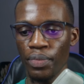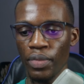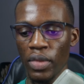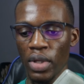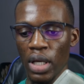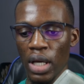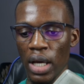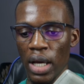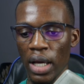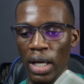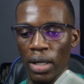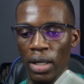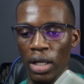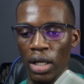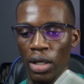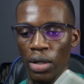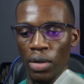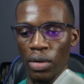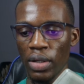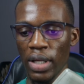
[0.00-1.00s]
I click
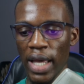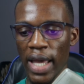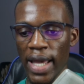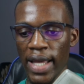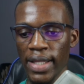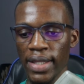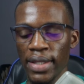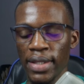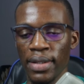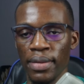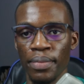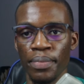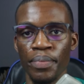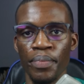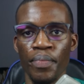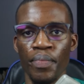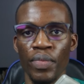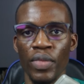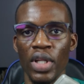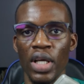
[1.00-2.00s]
on Earn,
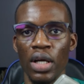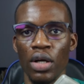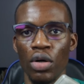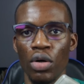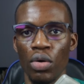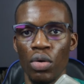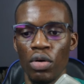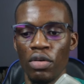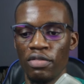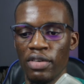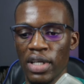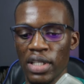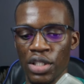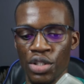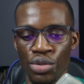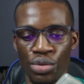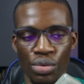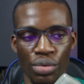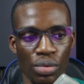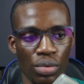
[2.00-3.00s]
go over
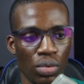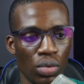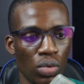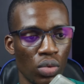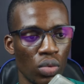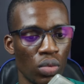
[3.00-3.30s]
to